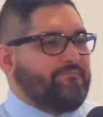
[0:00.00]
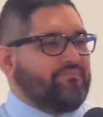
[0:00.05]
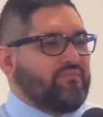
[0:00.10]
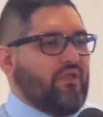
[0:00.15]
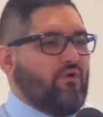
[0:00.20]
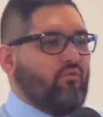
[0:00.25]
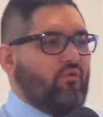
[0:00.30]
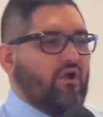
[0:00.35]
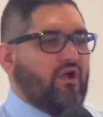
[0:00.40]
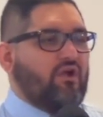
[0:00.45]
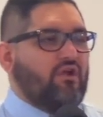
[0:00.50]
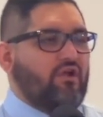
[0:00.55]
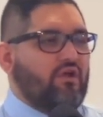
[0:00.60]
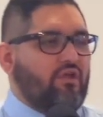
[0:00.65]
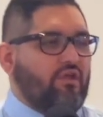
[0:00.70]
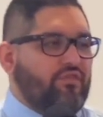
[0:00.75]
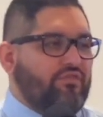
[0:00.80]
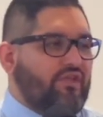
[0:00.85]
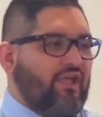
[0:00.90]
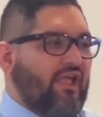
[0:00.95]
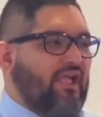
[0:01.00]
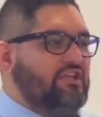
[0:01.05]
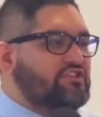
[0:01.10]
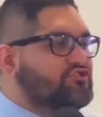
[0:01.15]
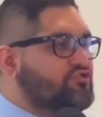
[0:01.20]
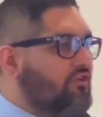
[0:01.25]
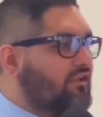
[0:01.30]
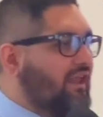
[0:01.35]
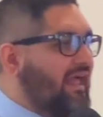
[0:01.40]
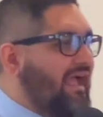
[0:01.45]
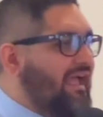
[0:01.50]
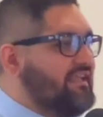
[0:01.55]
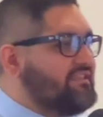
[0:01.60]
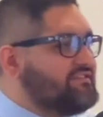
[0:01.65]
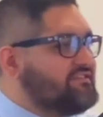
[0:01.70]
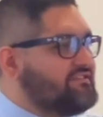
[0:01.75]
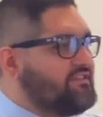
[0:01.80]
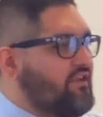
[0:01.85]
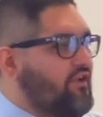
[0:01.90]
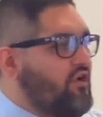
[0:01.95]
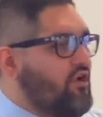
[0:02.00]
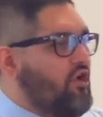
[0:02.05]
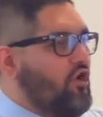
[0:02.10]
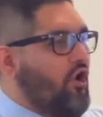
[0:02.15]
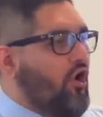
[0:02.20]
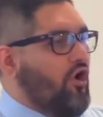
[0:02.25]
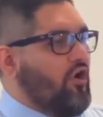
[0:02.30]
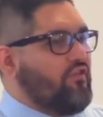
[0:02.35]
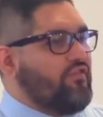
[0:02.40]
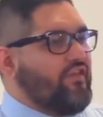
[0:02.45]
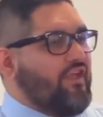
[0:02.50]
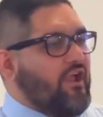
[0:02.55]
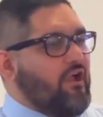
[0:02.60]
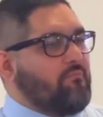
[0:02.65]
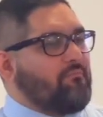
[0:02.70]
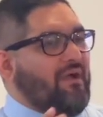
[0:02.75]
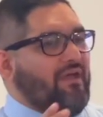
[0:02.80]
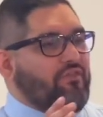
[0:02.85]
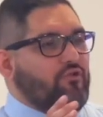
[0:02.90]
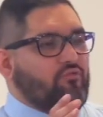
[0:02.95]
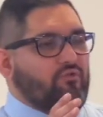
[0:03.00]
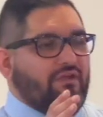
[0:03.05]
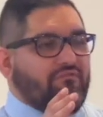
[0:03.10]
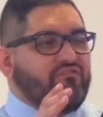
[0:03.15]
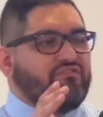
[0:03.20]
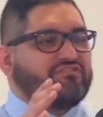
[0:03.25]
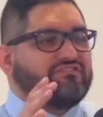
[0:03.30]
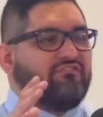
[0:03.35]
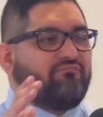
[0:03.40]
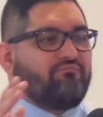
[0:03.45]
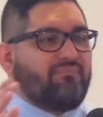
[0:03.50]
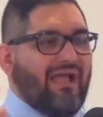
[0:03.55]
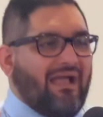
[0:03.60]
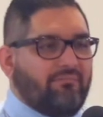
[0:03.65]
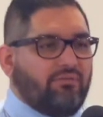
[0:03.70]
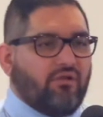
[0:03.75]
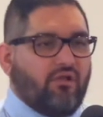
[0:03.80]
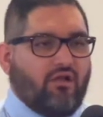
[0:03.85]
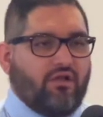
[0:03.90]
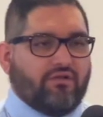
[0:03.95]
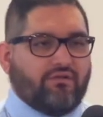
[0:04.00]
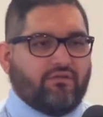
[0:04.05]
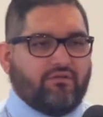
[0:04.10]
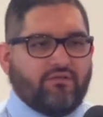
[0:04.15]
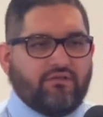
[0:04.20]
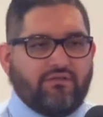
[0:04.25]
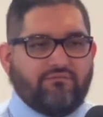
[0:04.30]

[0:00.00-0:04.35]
where the Israelites are there by the rivers of Babylon.